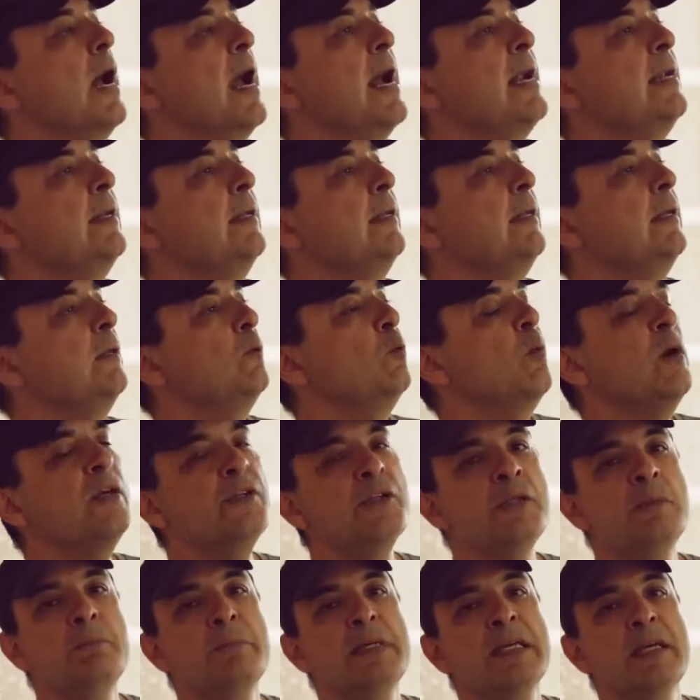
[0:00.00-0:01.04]
and it
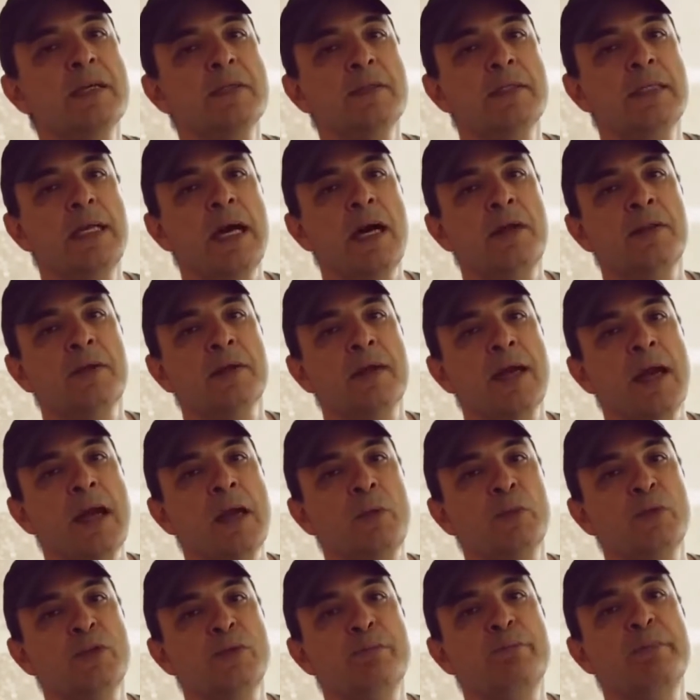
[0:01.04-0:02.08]
wasn't because the other
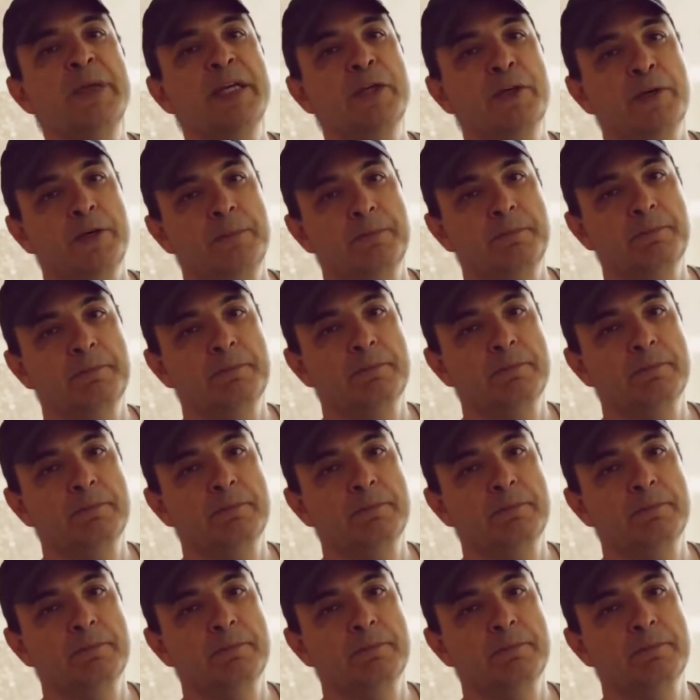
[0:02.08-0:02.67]
guy was bigger,